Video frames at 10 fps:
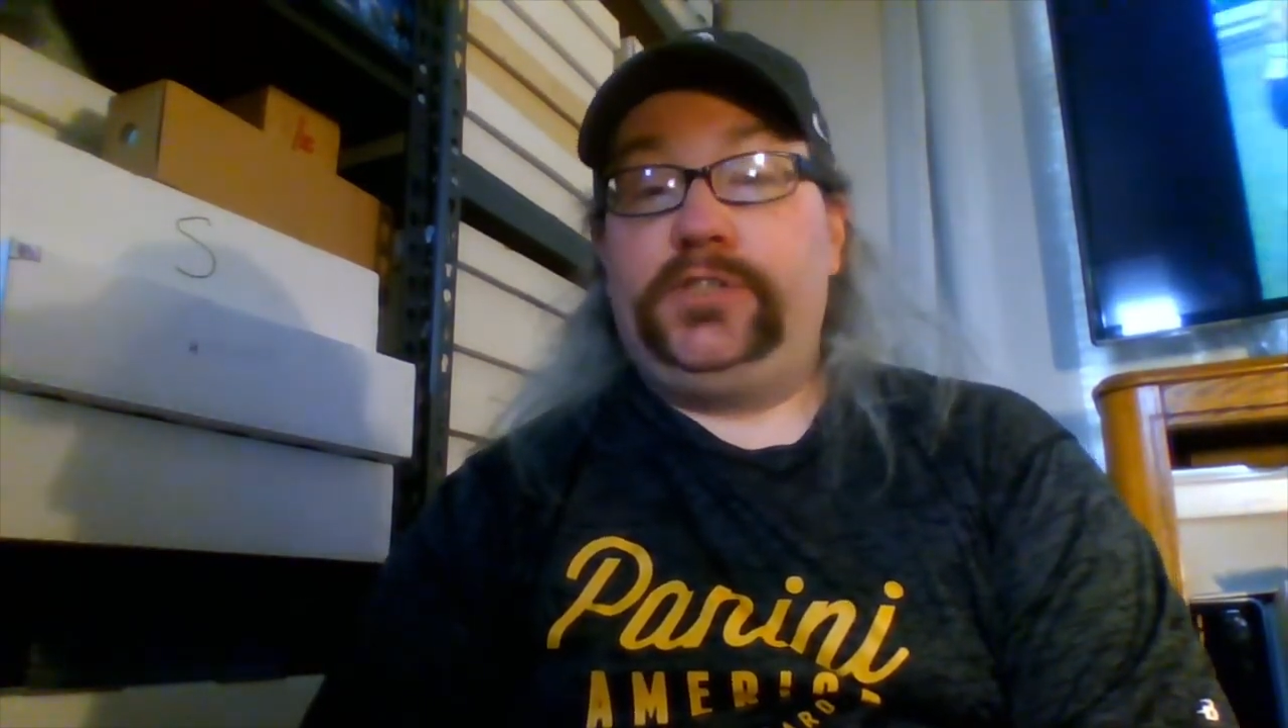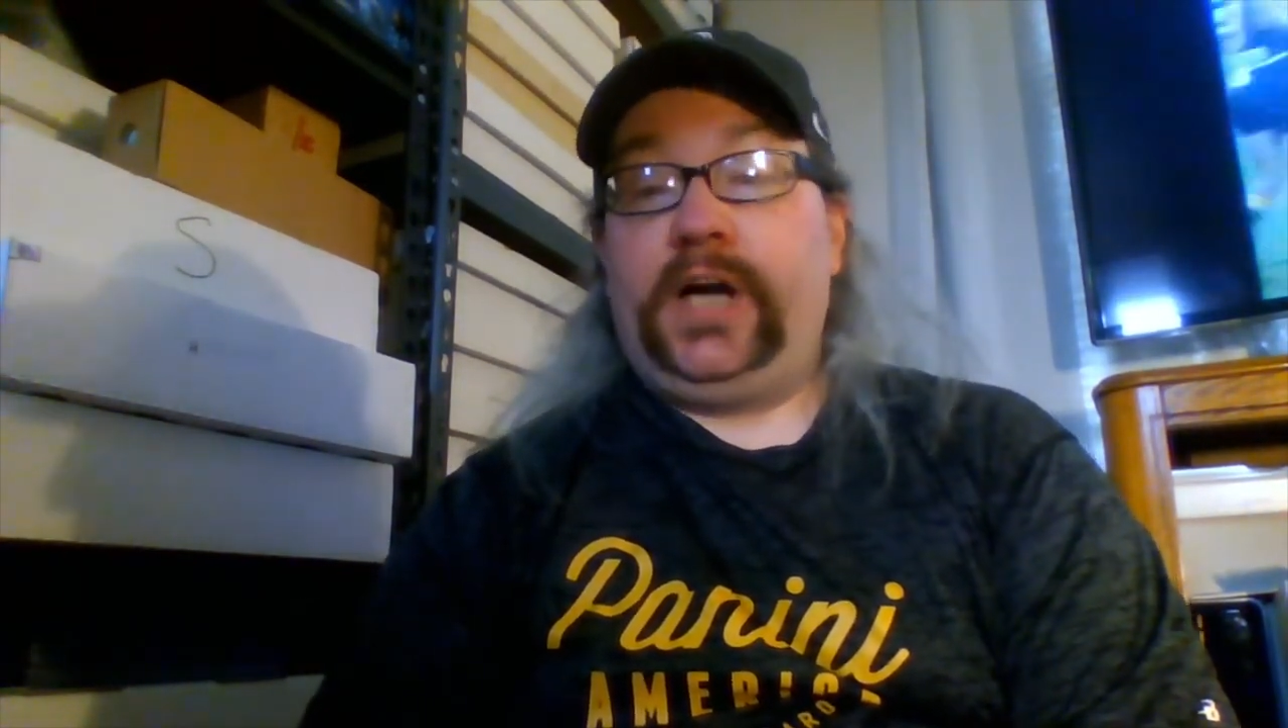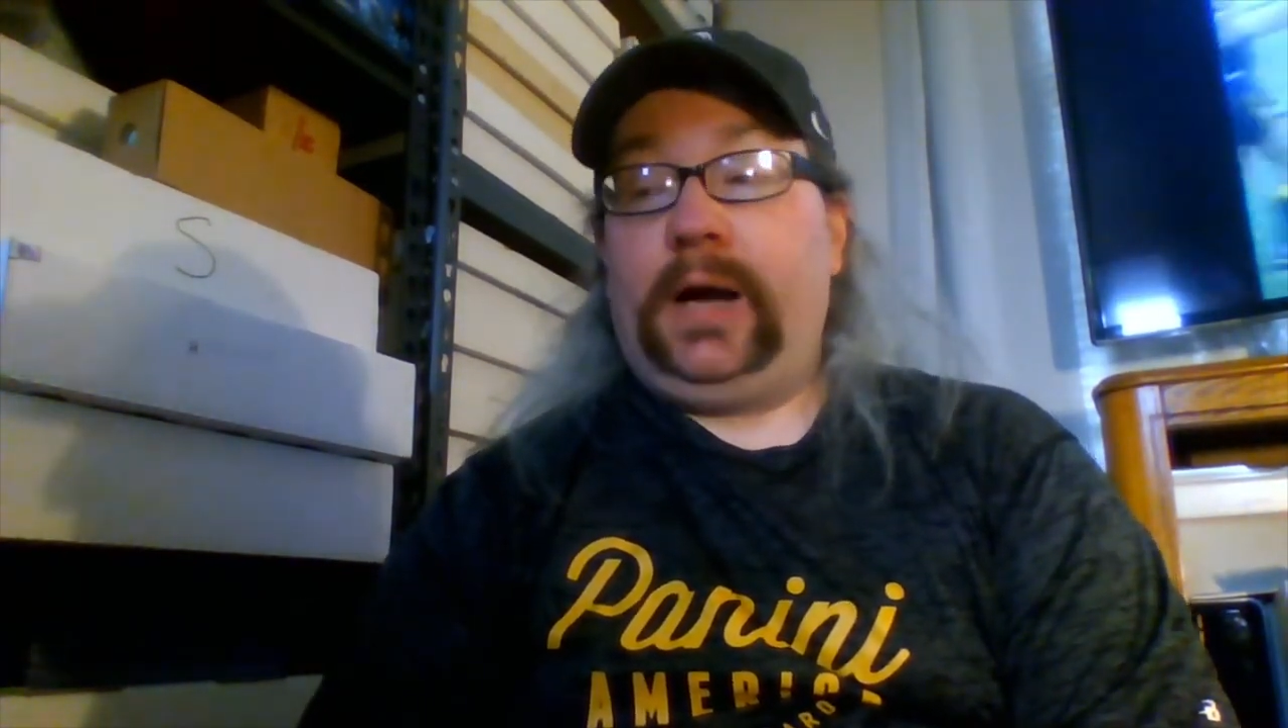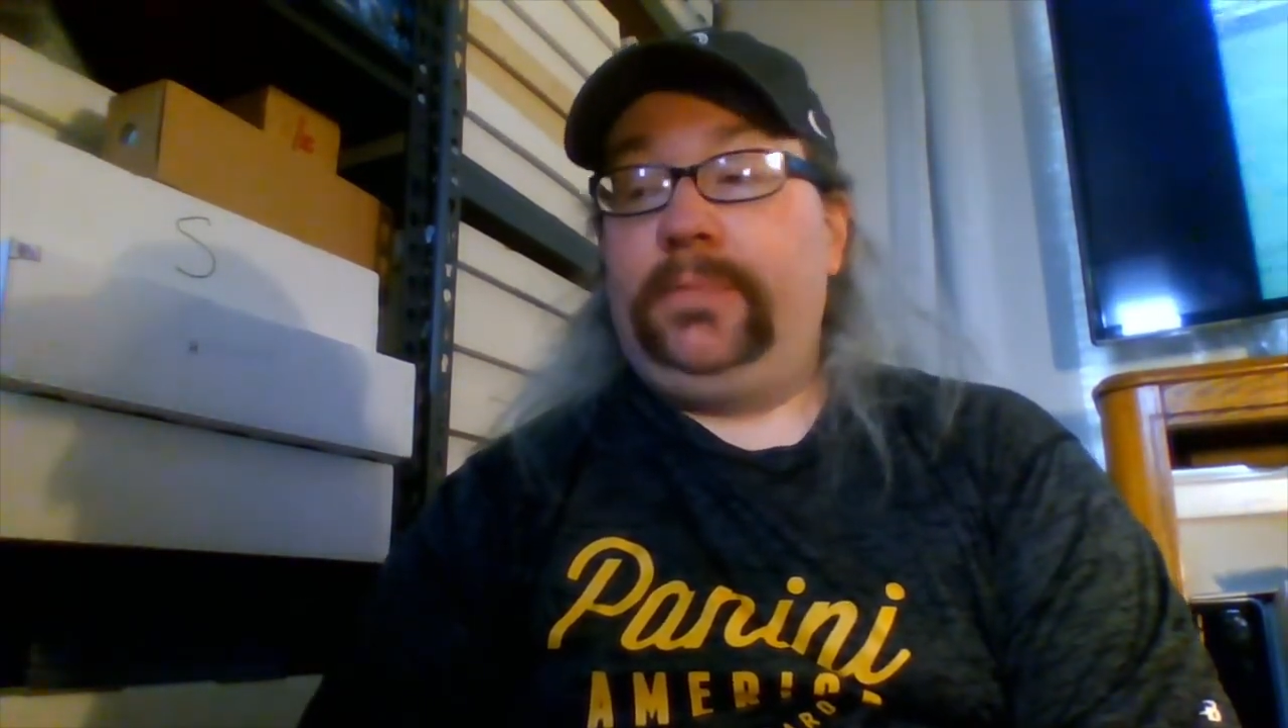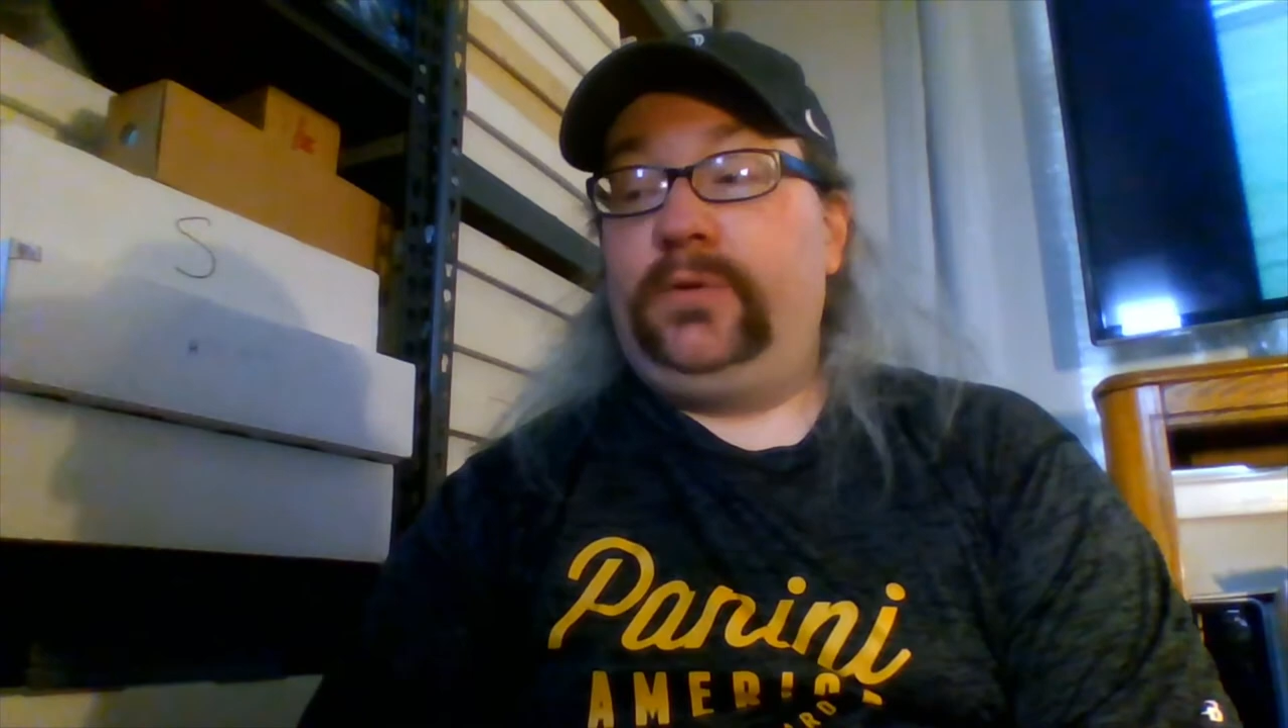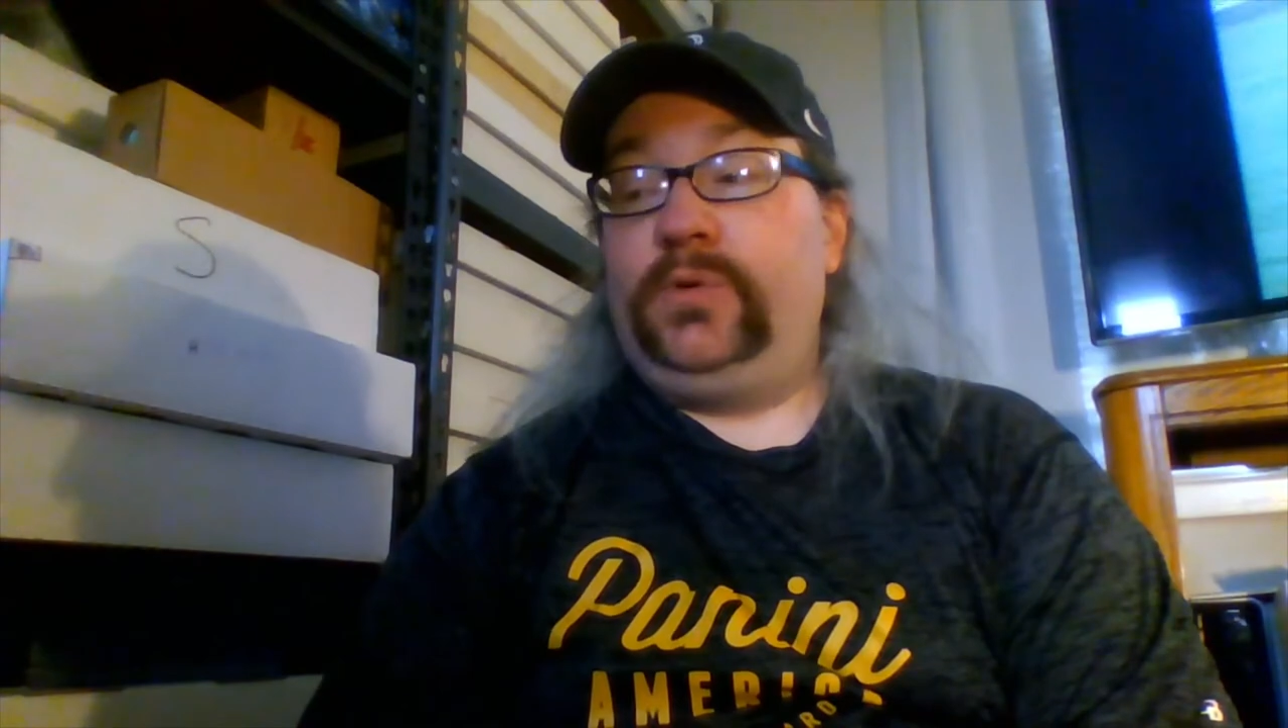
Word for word: job that